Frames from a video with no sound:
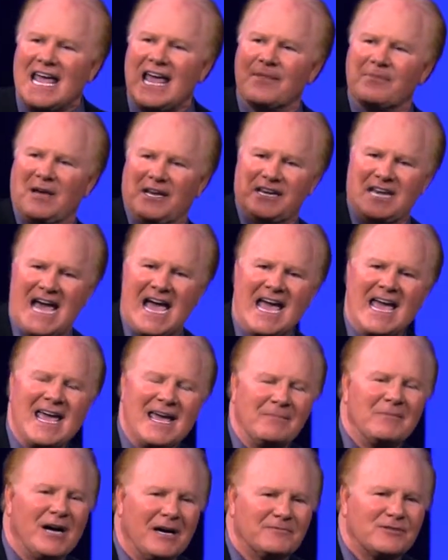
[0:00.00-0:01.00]
in the
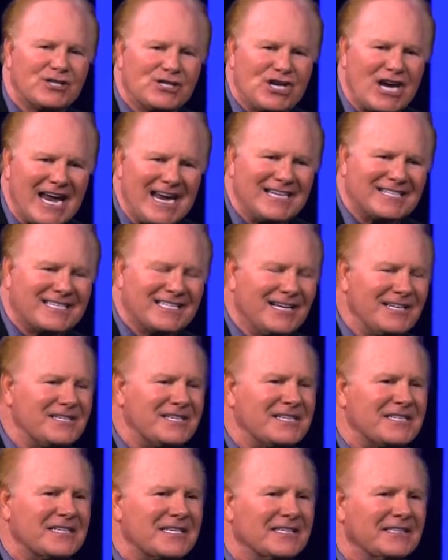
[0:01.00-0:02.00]
name of
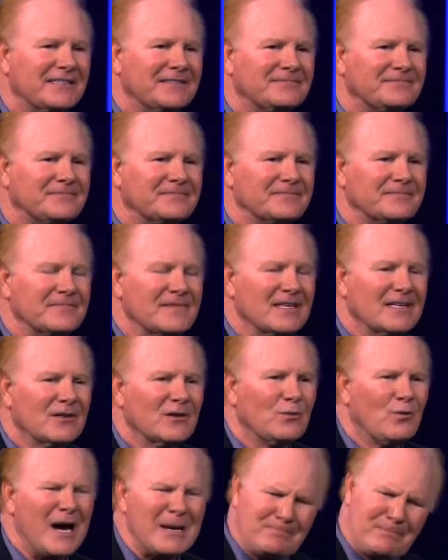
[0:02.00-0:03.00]
Jesus.
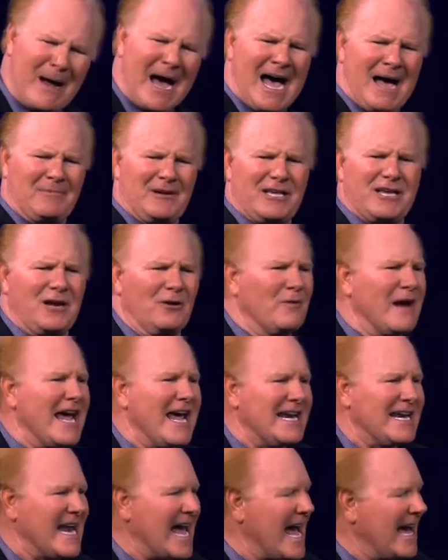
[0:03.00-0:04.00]
What Bible are you
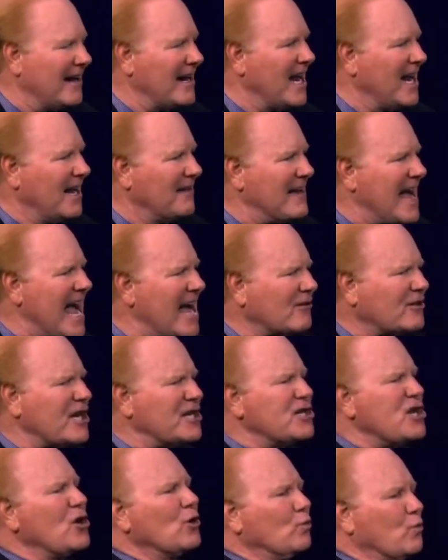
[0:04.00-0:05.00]
reading out of? How
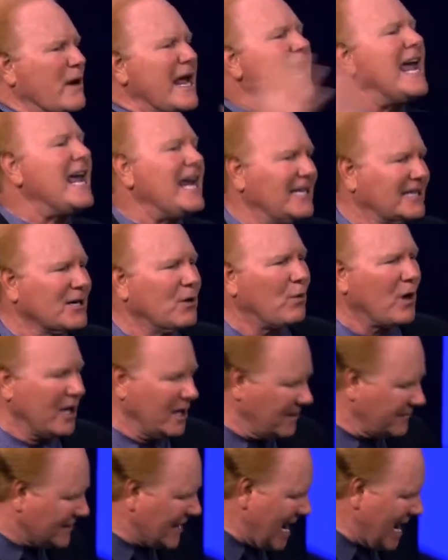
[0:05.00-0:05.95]
can you read the Word of